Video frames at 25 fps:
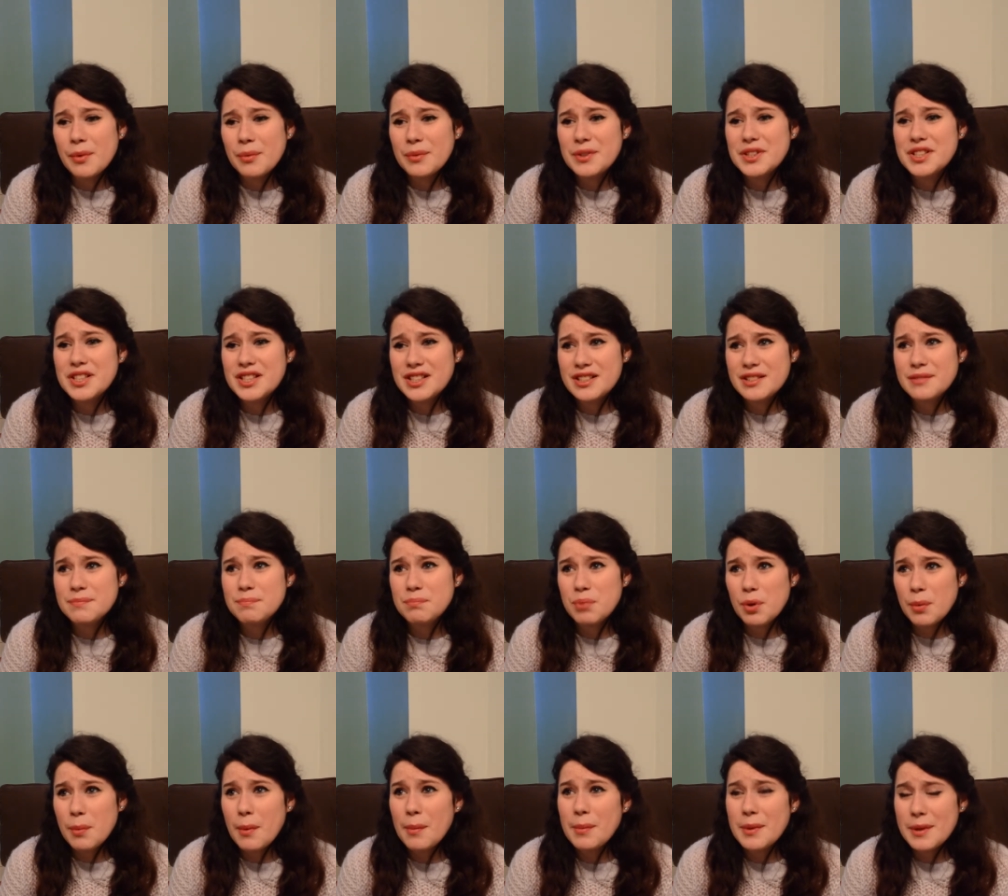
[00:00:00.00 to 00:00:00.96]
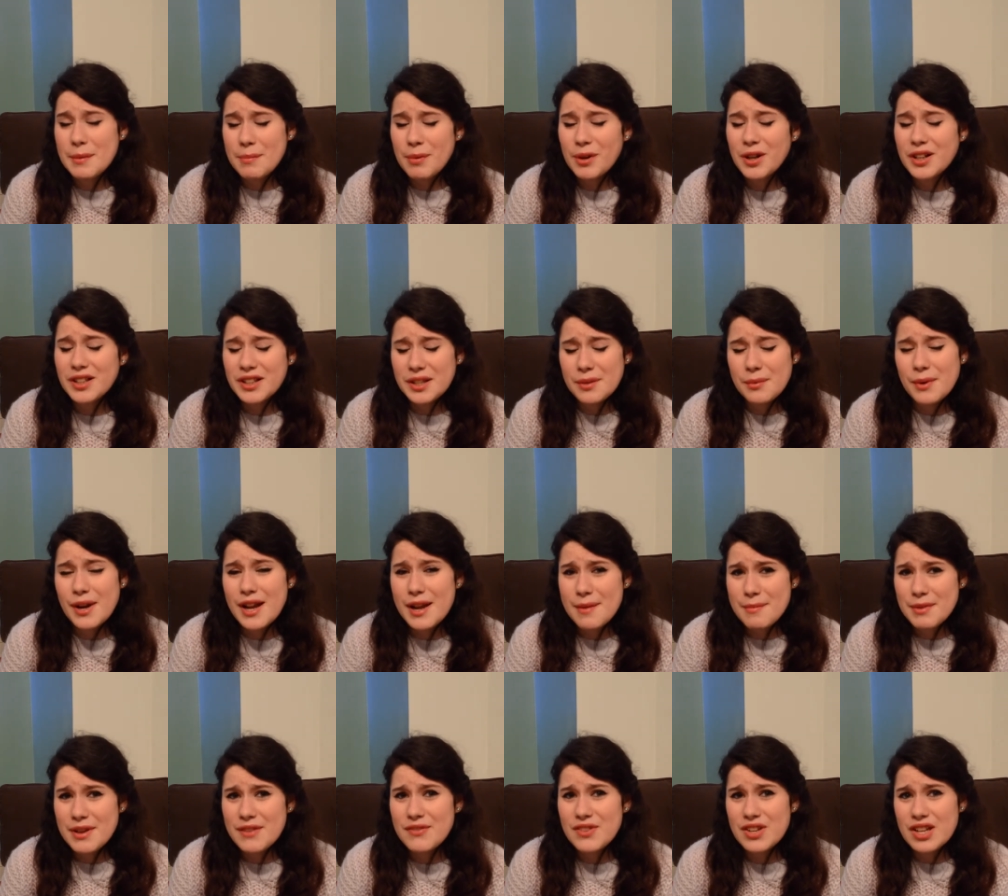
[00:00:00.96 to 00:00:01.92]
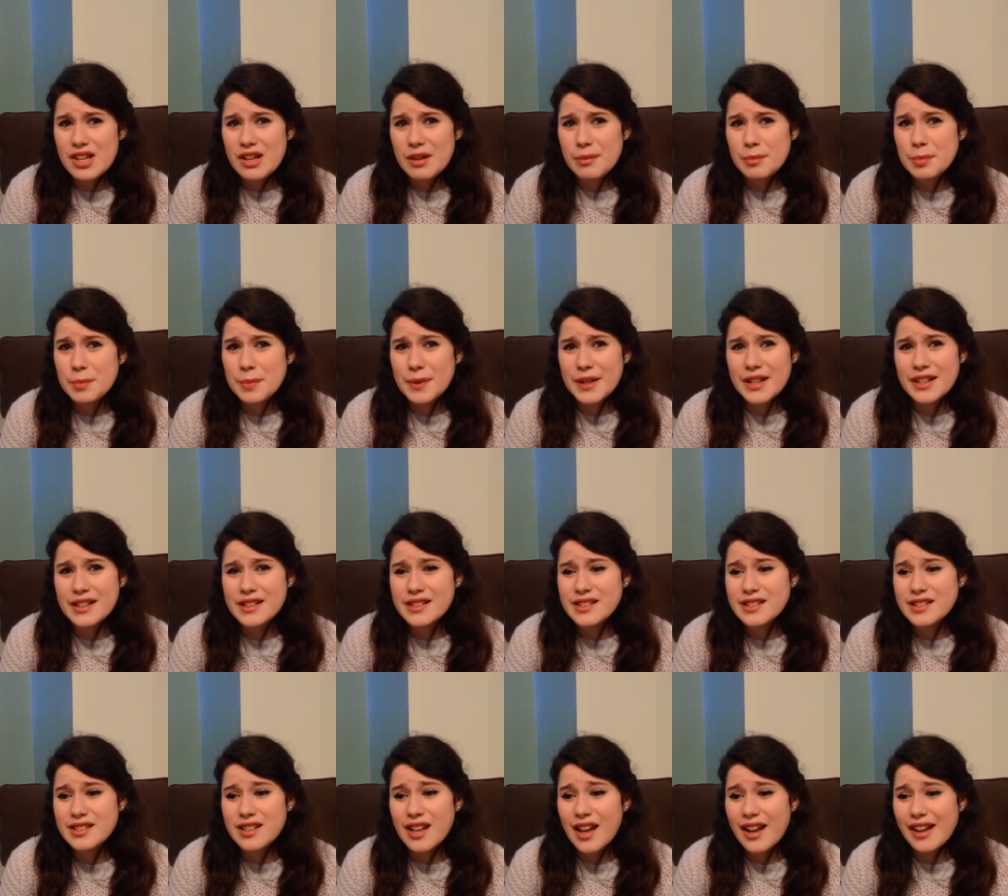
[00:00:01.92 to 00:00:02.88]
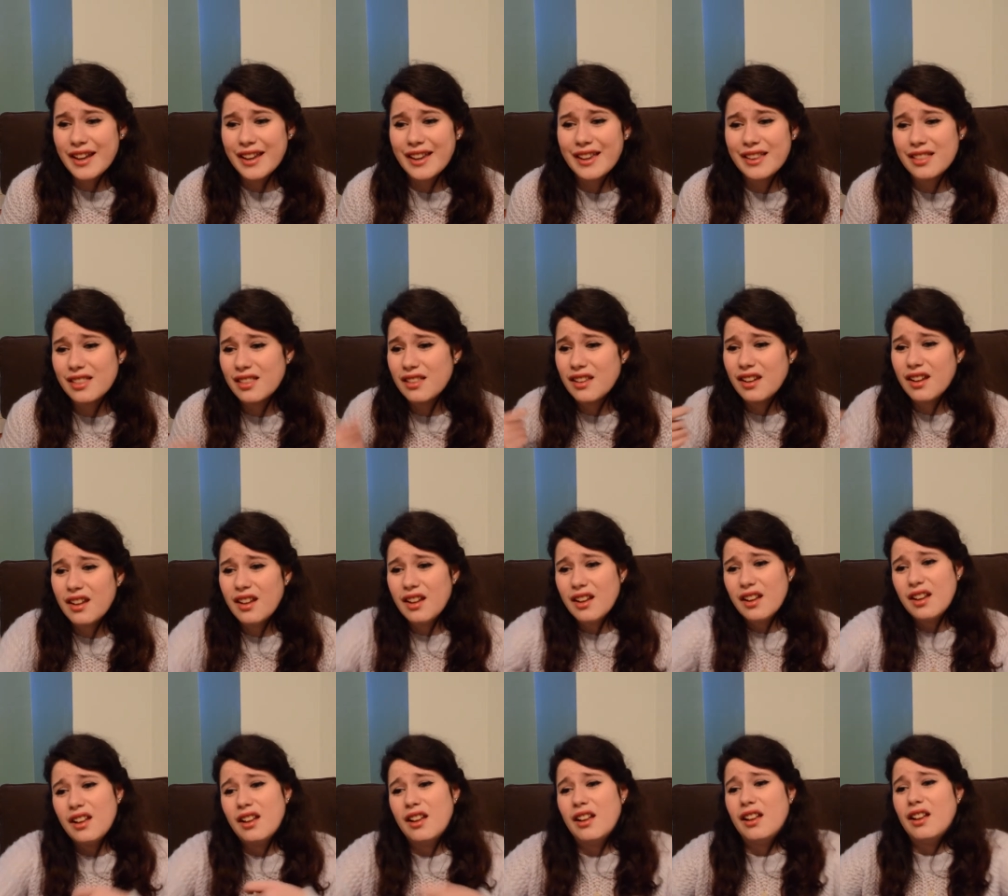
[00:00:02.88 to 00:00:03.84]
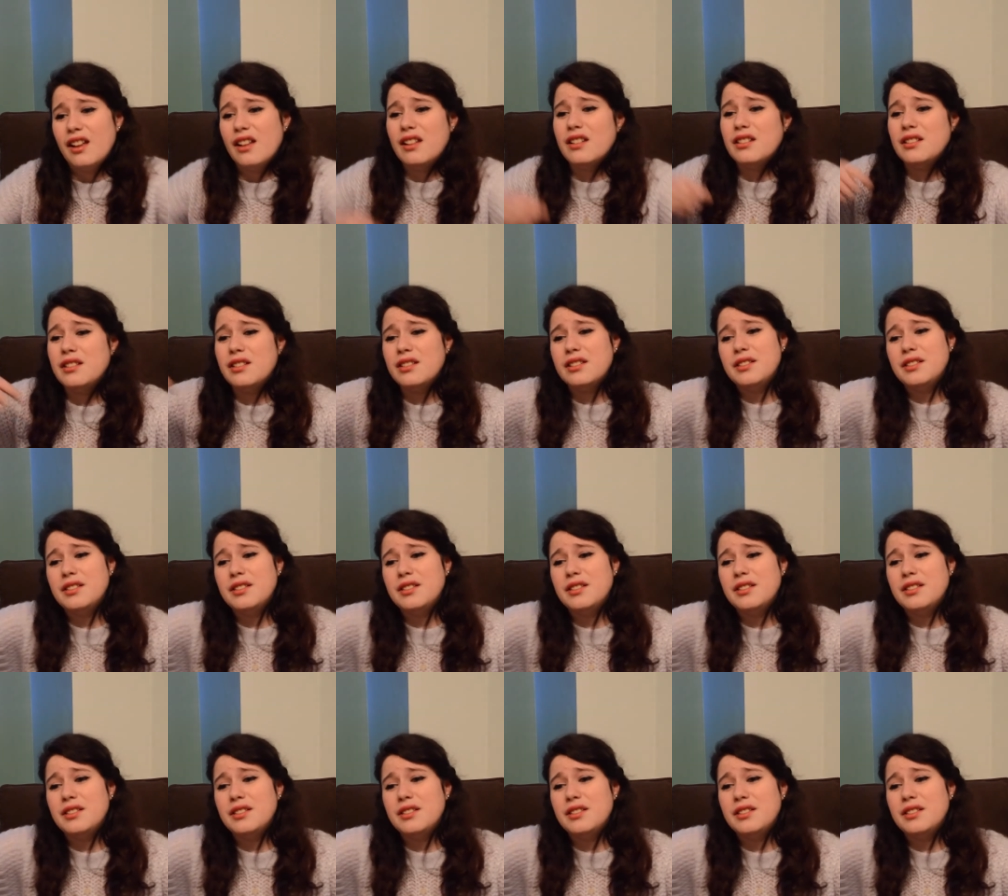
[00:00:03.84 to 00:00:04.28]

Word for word: which is probably partly why I'm giving up because I and